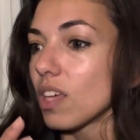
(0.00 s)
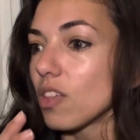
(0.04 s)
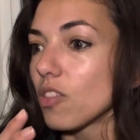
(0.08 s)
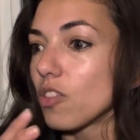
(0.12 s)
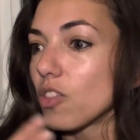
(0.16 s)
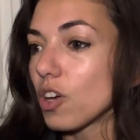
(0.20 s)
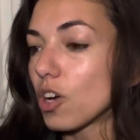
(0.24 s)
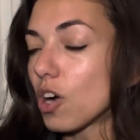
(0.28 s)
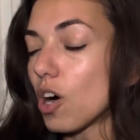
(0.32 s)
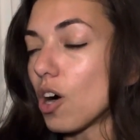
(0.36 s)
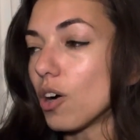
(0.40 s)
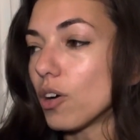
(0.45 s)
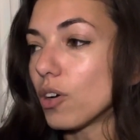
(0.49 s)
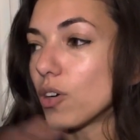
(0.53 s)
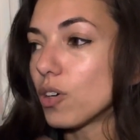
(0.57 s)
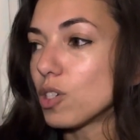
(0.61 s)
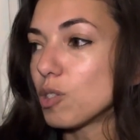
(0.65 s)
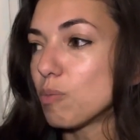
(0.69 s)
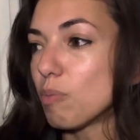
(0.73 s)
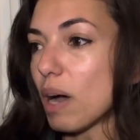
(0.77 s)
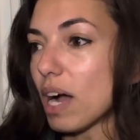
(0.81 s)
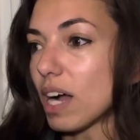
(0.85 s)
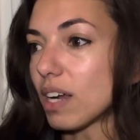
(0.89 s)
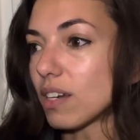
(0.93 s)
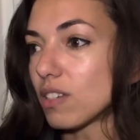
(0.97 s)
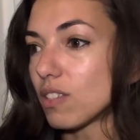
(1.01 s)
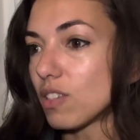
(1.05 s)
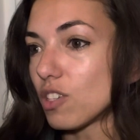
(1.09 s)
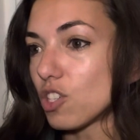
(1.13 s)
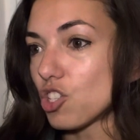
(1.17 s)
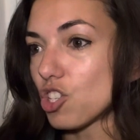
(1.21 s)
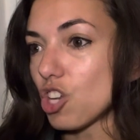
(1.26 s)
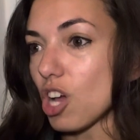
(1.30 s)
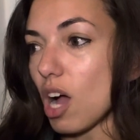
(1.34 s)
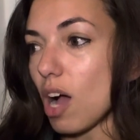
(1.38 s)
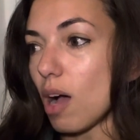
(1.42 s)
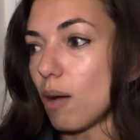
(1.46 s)
The car goes back to the
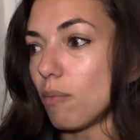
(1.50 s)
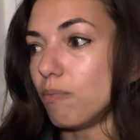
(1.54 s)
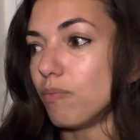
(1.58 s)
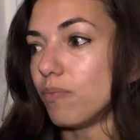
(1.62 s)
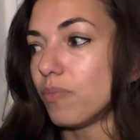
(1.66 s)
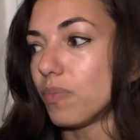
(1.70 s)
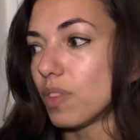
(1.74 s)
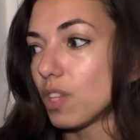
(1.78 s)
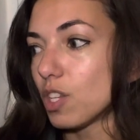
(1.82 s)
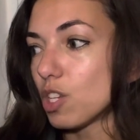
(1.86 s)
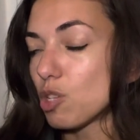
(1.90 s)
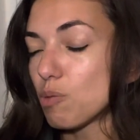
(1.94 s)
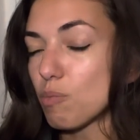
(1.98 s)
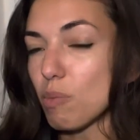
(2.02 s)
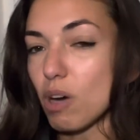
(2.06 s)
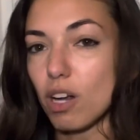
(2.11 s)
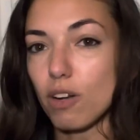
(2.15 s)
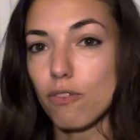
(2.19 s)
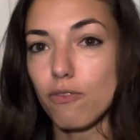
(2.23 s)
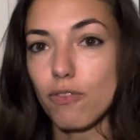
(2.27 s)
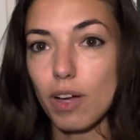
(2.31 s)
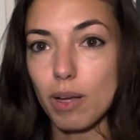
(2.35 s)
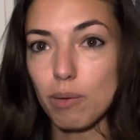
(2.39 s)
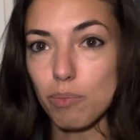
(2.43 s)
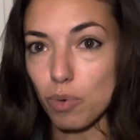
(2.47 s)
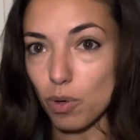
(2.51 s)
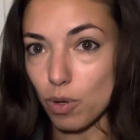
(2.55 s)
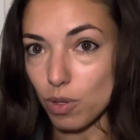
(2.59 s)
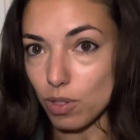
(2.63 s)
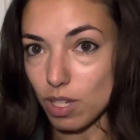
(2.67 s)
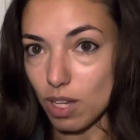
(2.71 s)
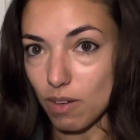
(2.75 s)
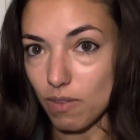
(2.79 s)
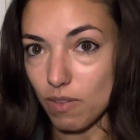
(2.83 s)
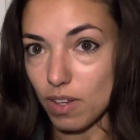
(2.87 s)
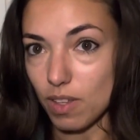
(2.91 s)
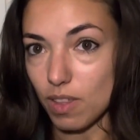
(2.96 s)
shop. Schmodified pulls
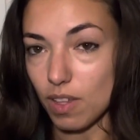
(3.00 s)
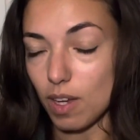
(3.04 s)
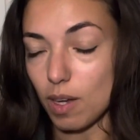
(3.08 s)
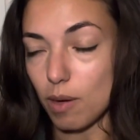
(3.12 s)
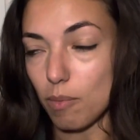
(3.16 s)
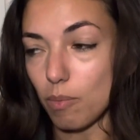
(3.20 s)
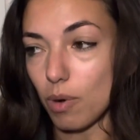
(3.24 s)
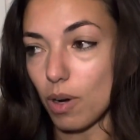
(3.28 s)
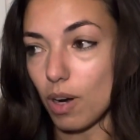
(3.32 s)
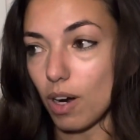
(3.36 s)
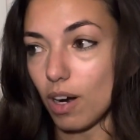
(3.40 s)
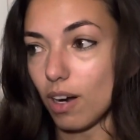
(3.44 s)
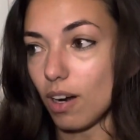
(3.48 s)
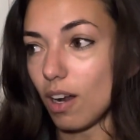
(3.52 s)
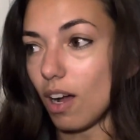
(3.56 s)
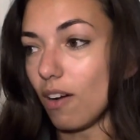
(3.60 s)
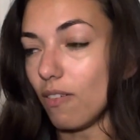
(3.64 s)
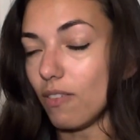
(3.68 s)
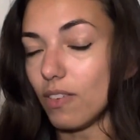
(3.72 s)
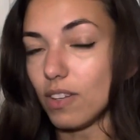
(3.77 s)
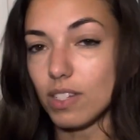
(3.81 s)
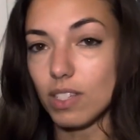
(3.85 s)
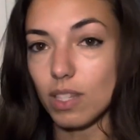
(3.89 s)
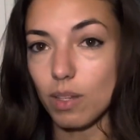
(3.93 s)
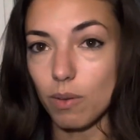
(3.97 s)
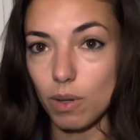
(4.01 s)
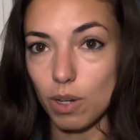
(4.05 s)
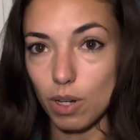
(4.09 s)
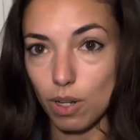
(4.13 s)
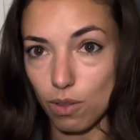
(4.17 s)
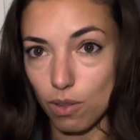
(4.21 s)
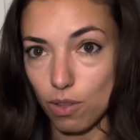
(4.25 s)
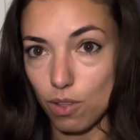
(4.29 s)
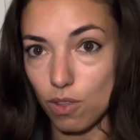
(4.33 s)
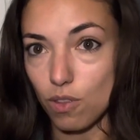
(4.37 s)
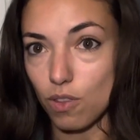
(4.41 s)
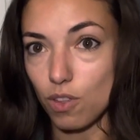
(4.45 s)
everything apart. Obviously, we know
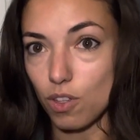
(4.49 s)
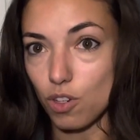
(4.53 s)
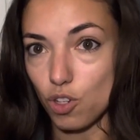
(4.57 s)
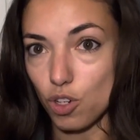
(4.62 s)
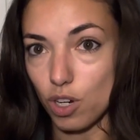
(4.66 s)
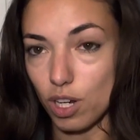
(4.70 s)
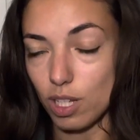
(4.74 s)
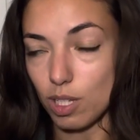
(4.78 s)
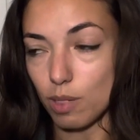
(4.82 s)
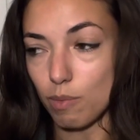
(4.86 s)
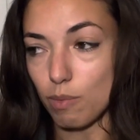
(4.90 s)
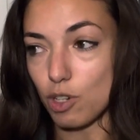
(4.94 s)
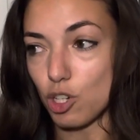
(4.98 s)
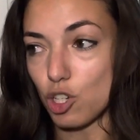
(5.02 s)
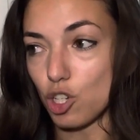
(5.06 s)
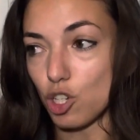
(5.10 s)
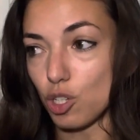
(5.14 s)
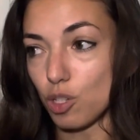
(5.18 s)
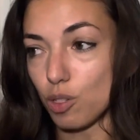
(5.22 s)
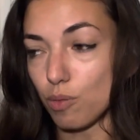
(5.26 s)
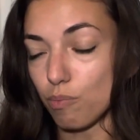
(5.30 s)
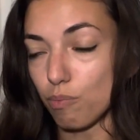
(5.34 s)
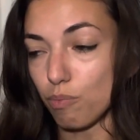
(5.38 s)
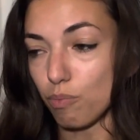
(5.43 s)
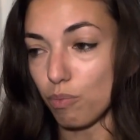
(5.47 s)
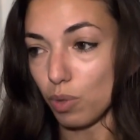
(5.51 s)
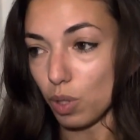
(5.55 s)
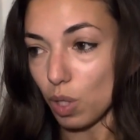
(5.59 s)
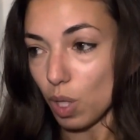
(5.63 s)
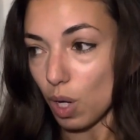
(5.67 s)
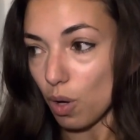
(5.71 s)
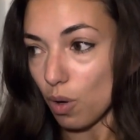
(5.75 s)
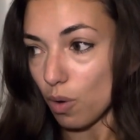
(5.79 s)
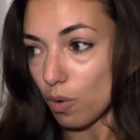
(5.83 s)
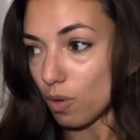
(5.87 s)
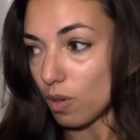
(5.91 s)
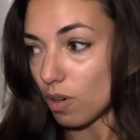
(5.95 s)
that the transmission's
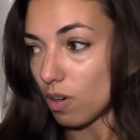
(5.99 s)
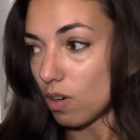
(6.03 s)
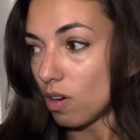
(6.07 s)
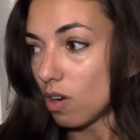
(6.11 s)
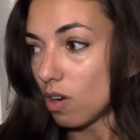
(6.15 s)
blown.